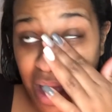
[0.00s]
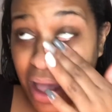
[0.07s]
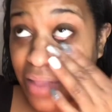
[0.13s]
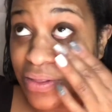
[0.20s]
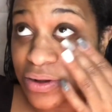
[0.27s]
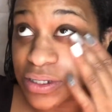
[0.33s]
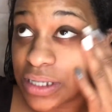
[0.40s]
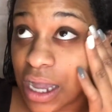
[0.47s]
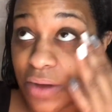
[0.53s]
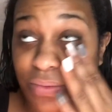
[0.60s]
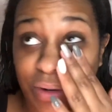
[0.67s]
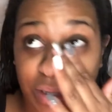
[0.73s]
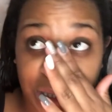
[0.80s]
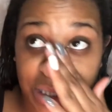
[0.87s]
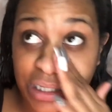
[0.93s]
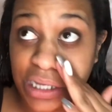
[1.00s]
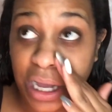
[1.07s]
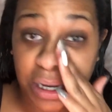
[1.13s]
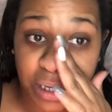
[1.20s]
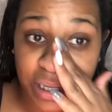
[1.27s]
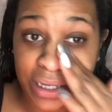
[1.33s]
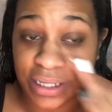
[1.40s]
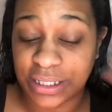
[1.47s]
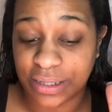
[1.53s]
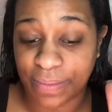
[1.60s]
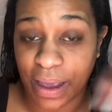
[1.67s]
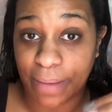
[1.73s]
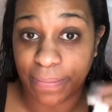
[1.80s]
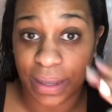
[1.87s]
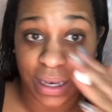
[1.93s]
and there's not really young kids in
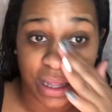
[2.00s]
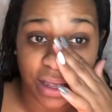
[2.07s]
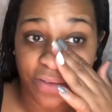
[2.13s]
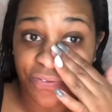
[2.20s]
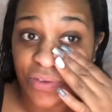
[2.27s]
my immediate